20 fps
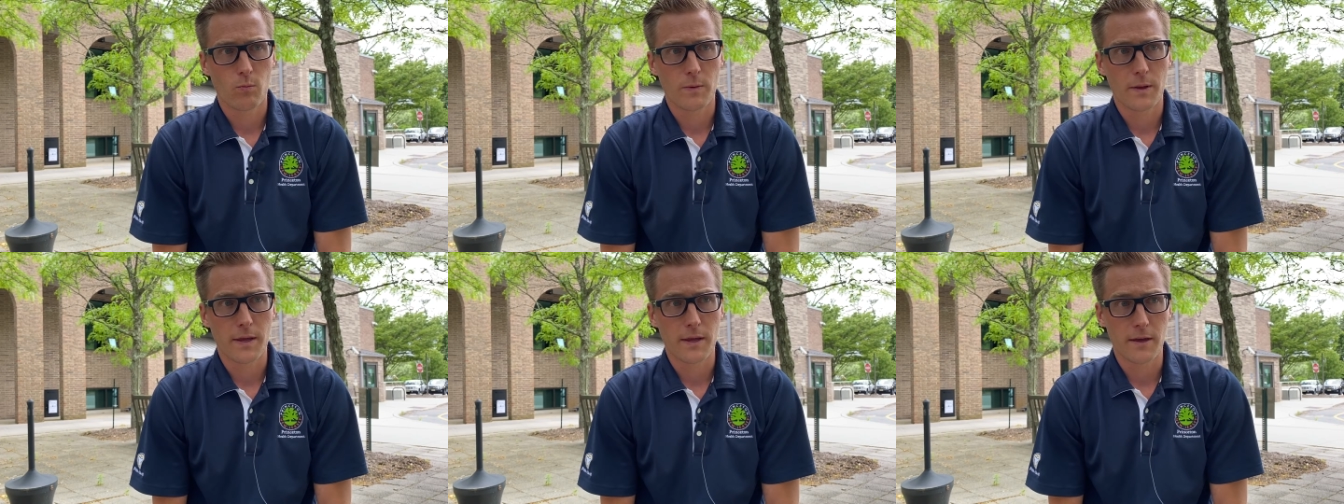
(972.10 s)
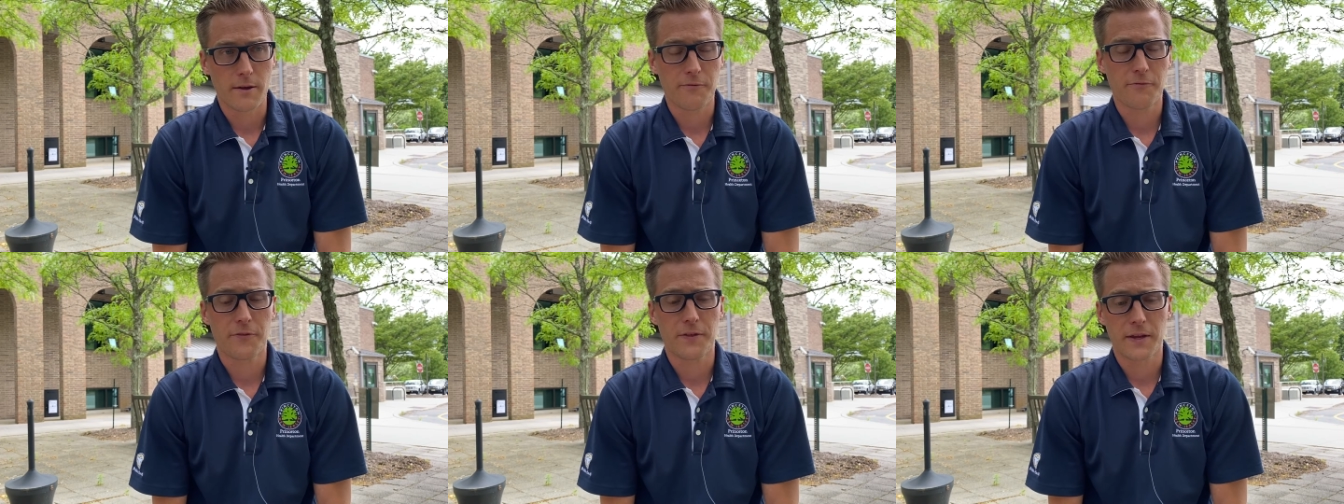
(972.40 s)

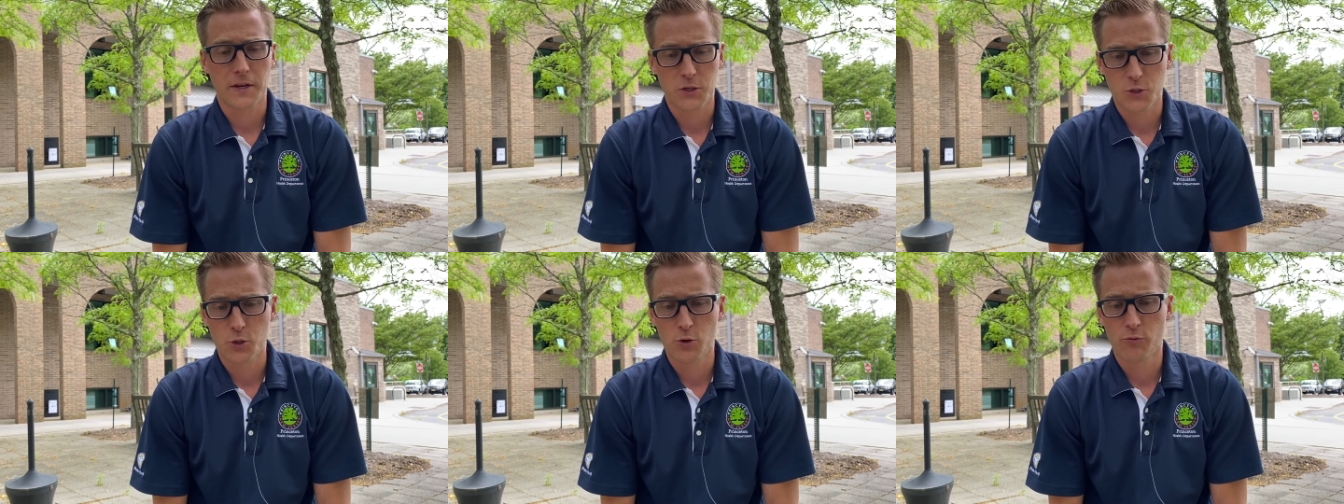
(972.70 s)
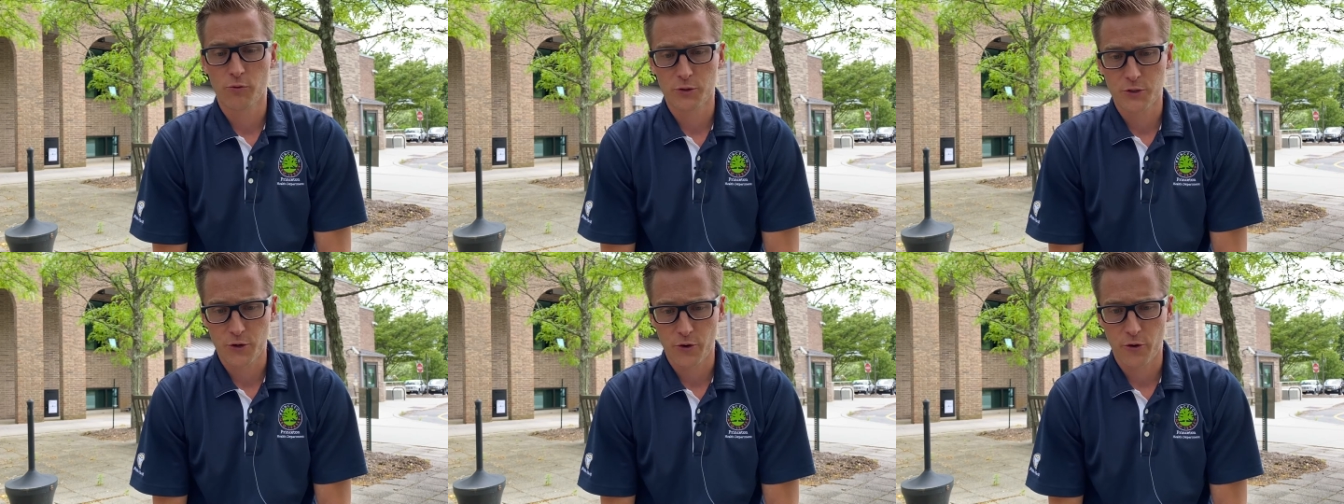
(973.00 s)
if things do
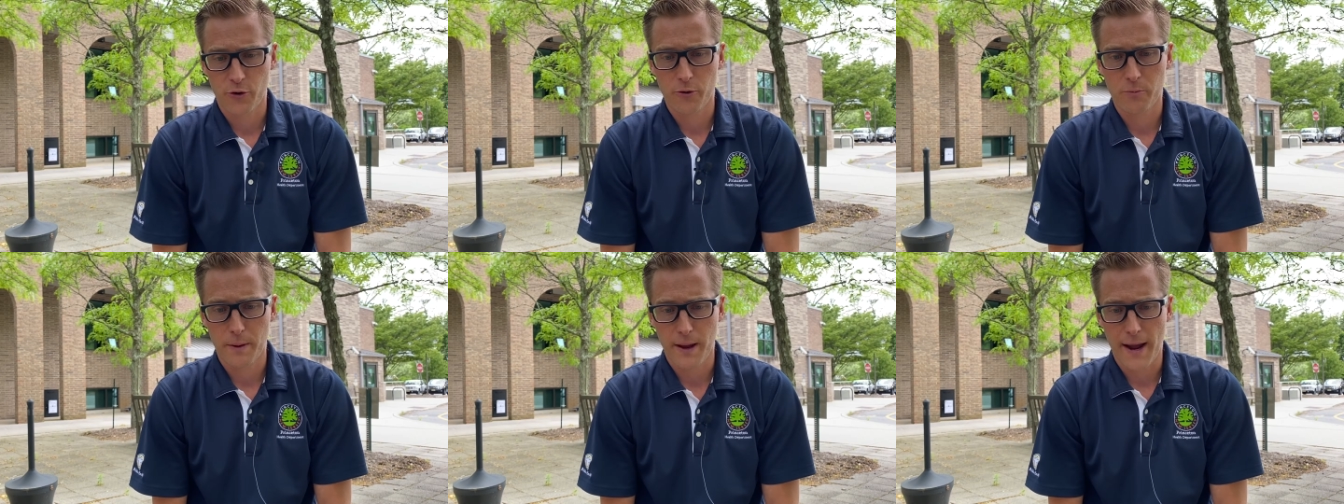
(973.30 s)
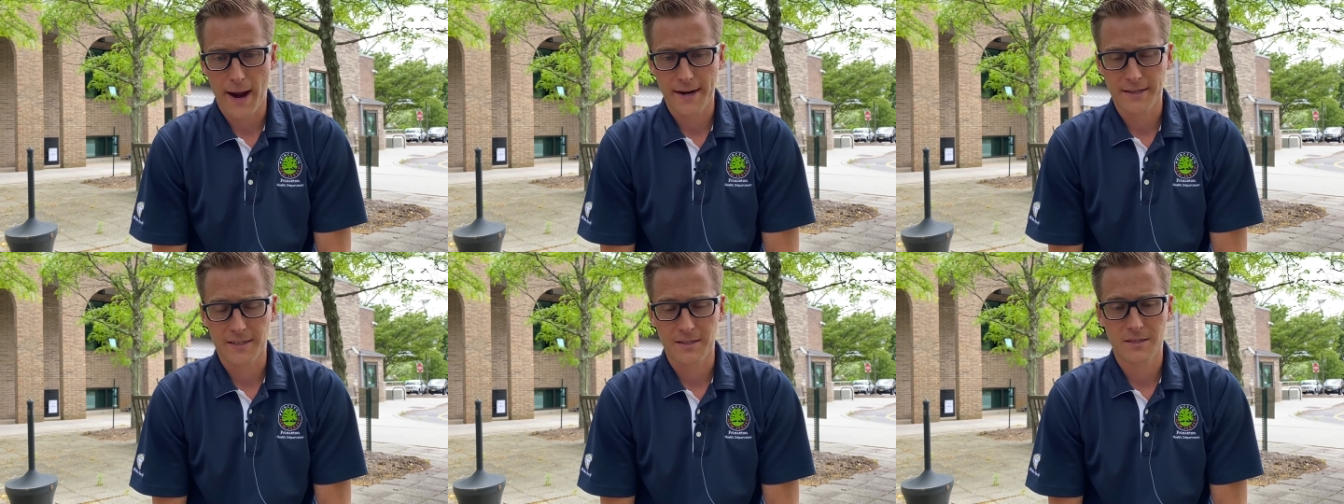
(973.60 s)
return
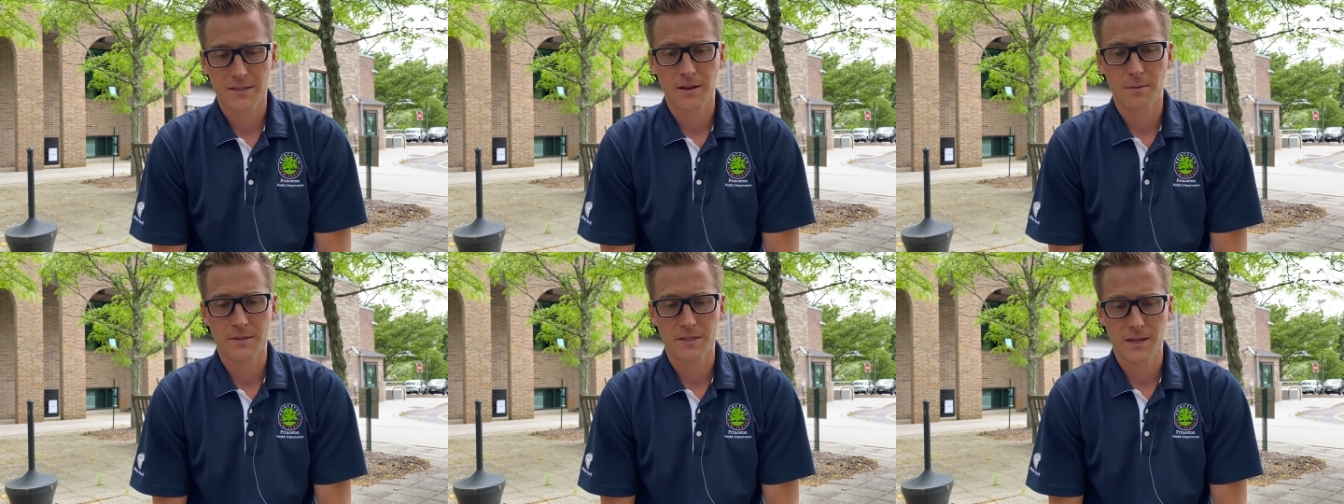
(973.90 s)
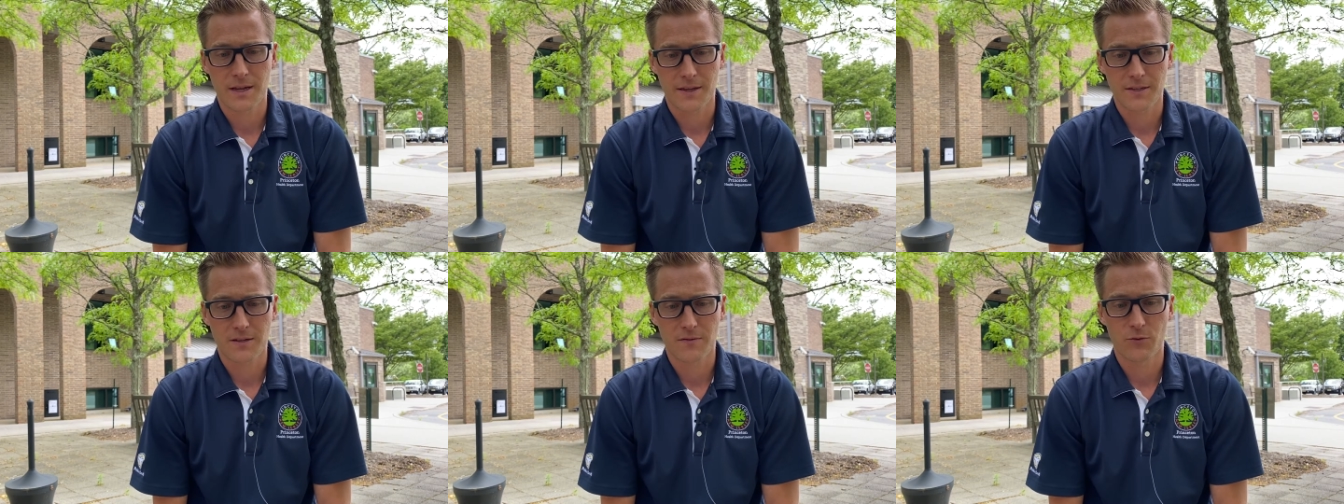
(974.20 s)
back to some sense